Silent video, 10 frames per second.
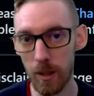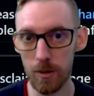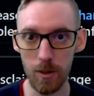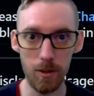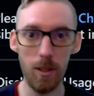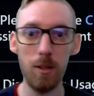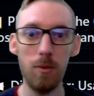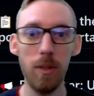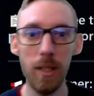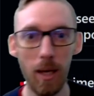we can
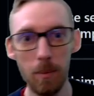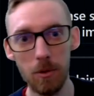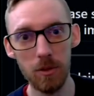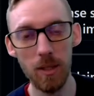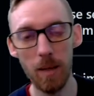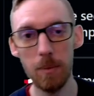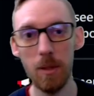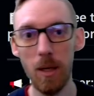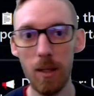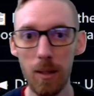successfully capture a
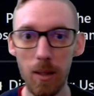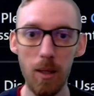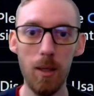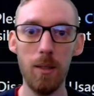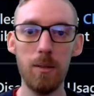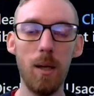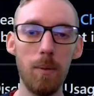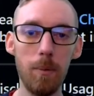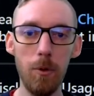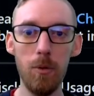snapshot, it's
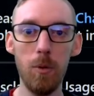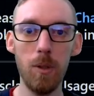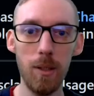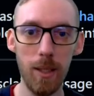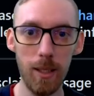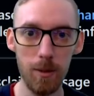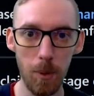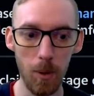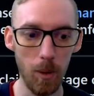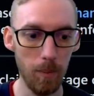time to move on to the next
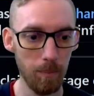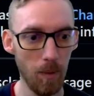part.